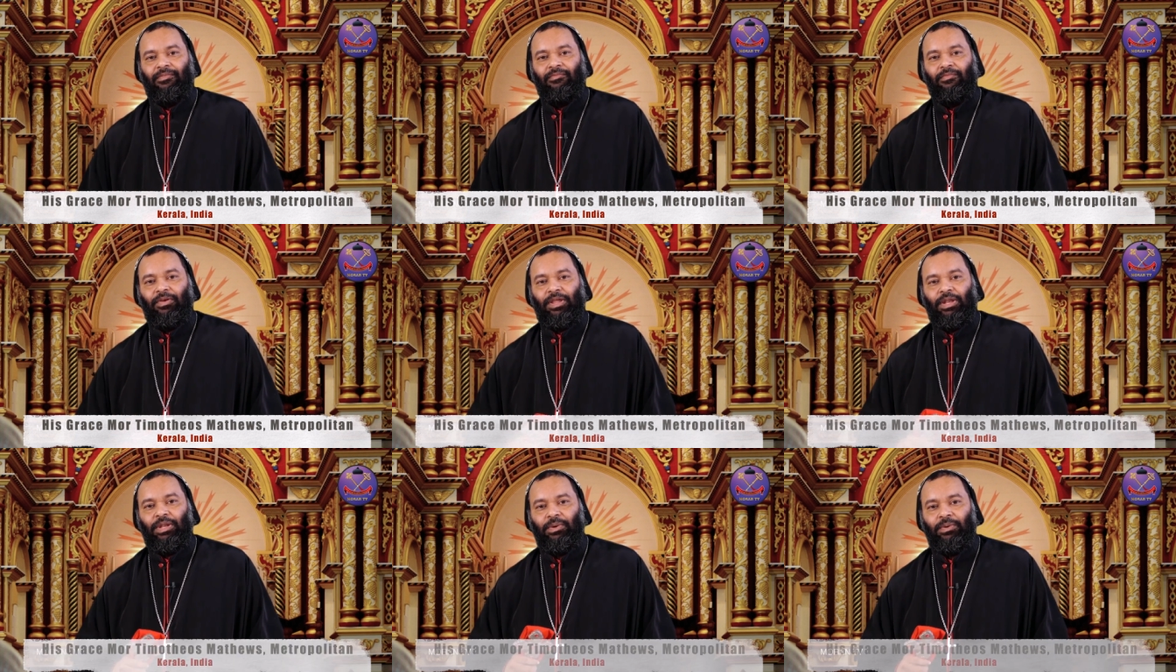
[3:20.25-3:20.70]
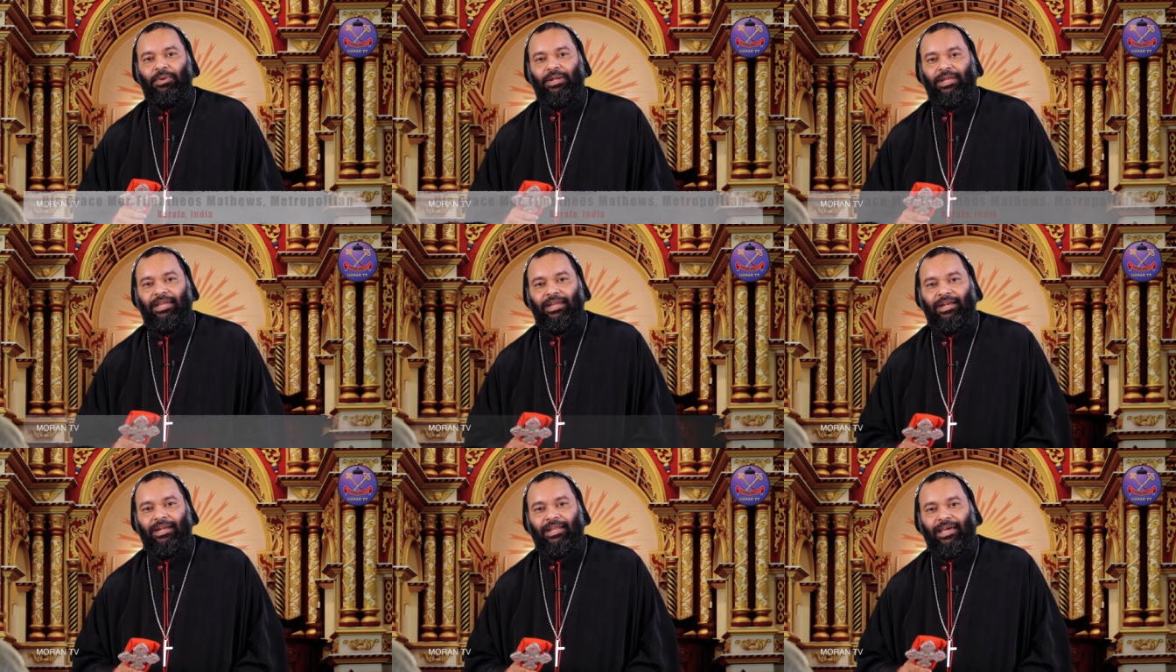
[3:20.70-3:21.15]
When you
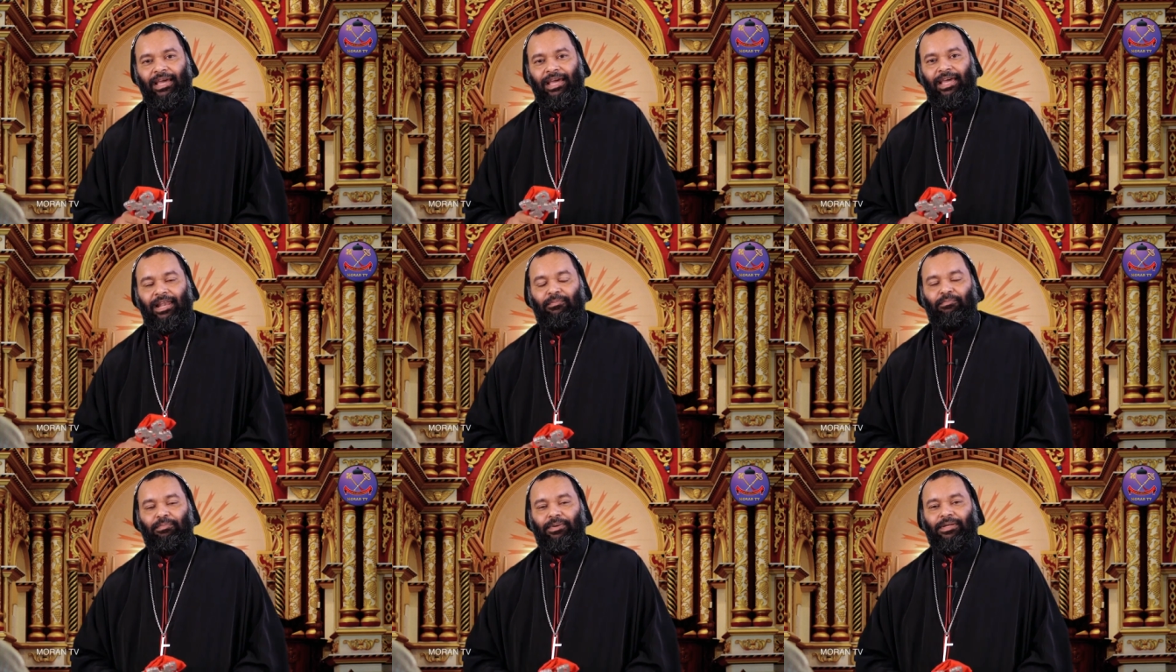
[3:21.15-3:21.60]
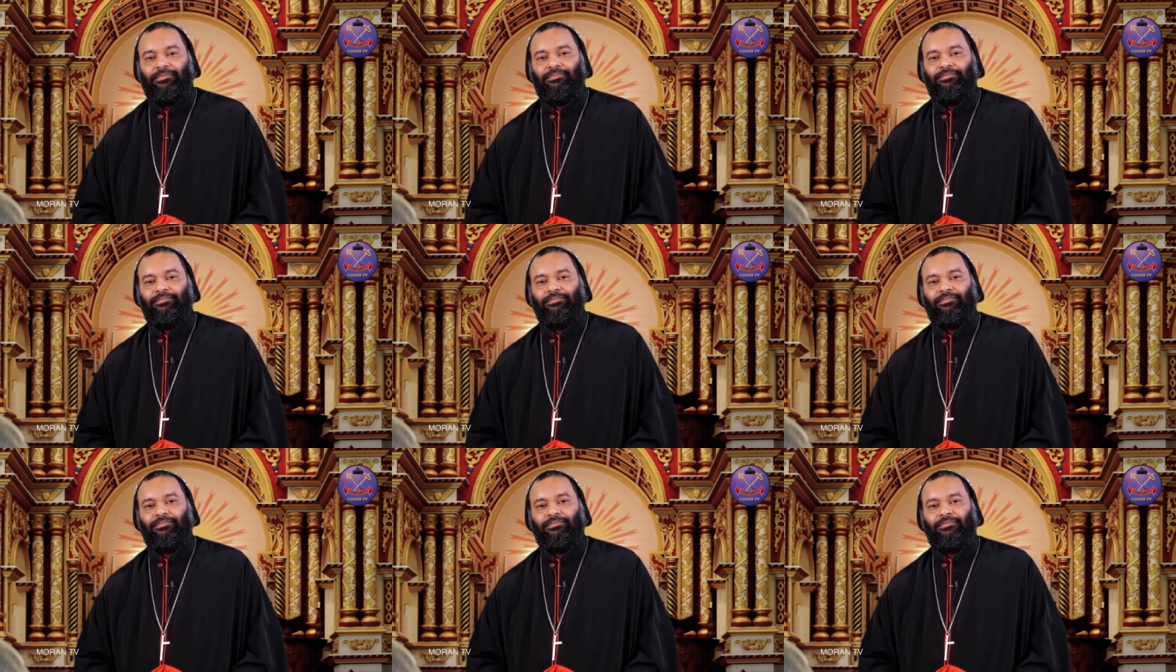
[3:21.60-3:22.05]
need help,
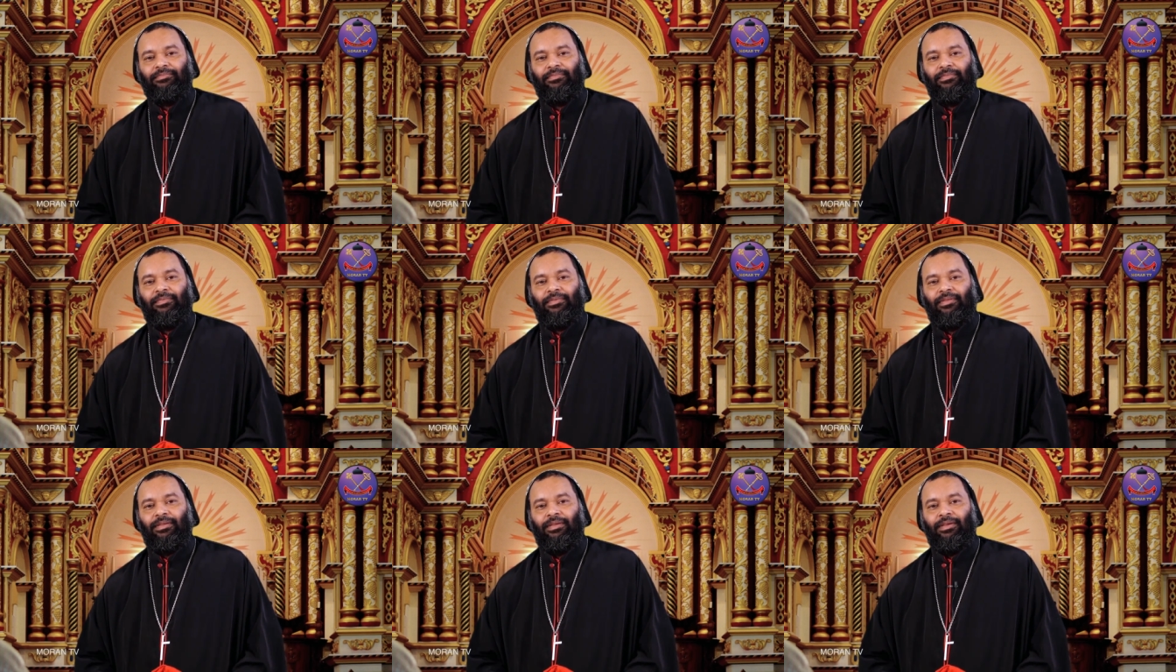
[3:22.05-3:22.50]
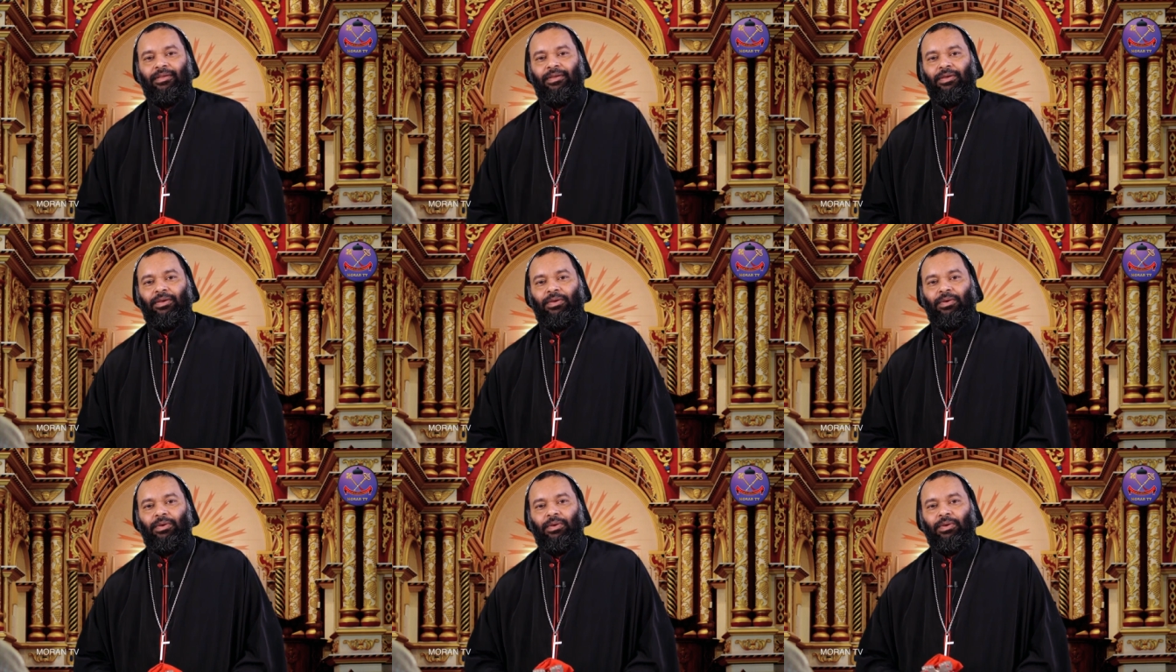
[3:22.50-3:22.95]

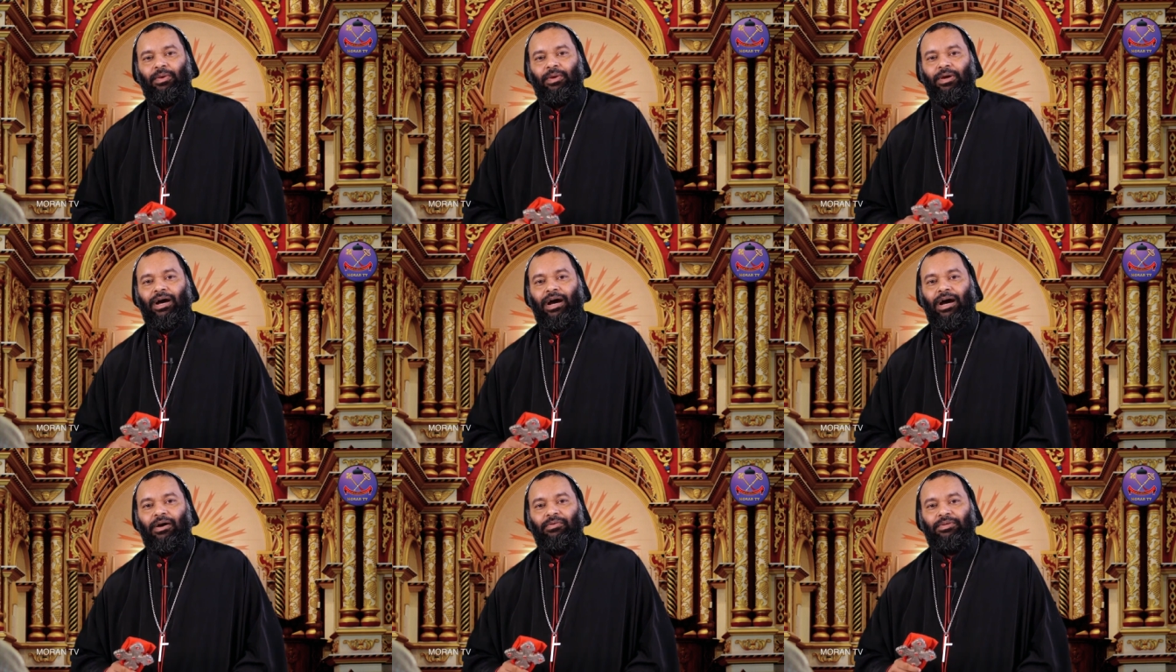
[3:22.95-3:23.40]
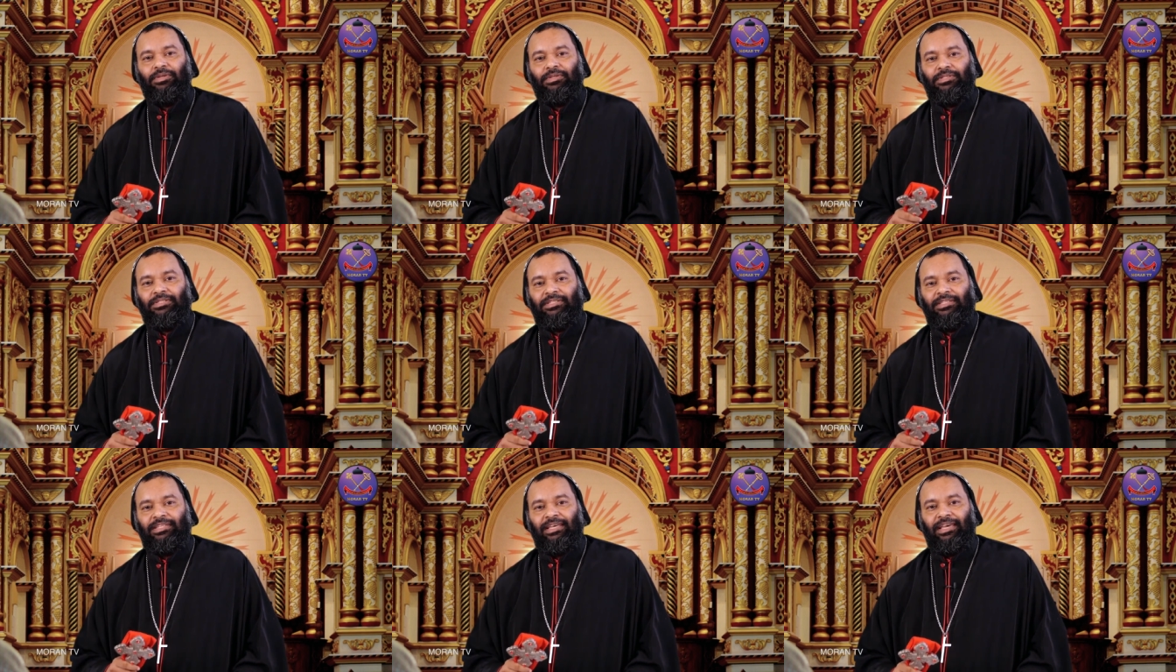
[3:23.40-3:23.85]
you have to
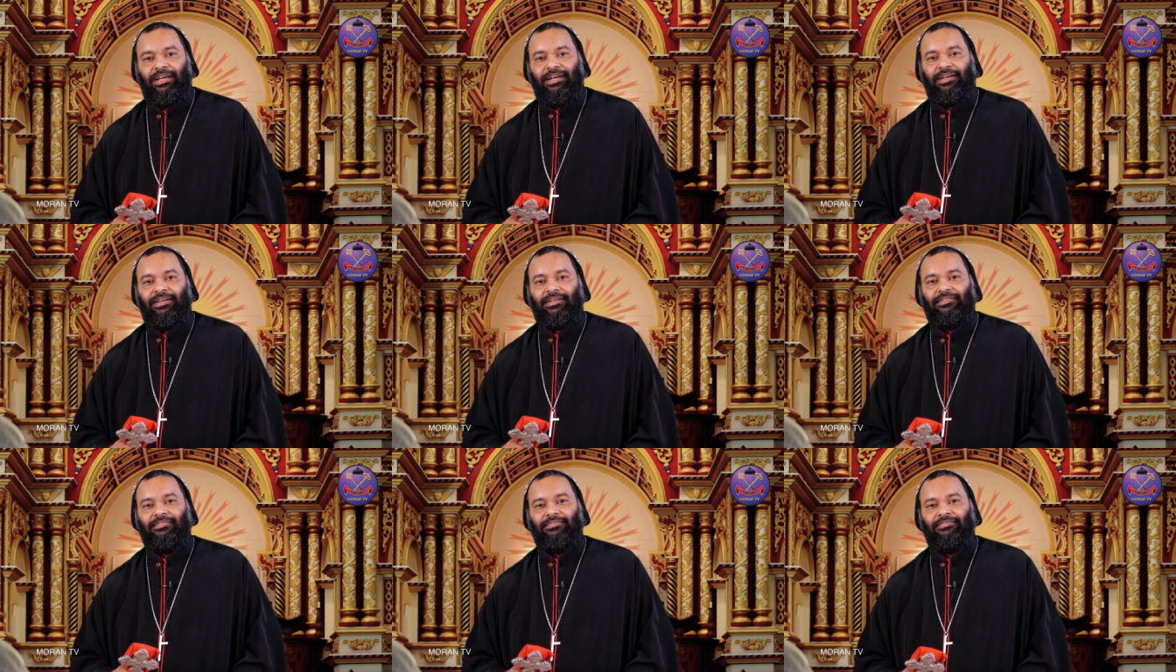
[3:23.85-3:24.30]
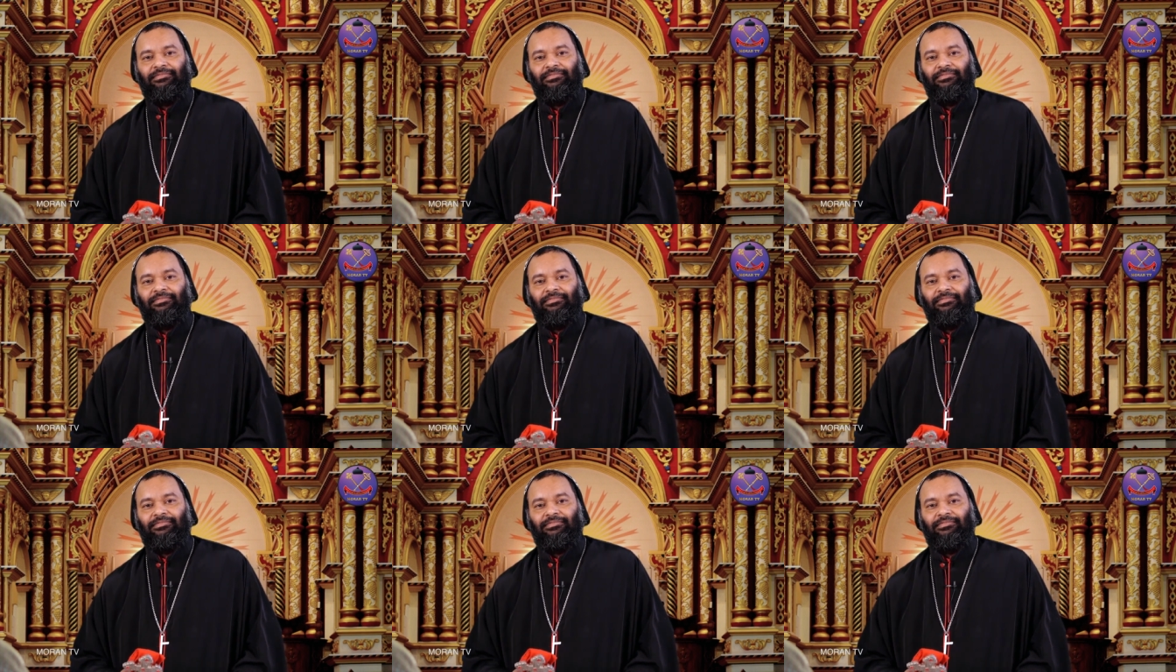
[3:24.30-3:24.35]
seek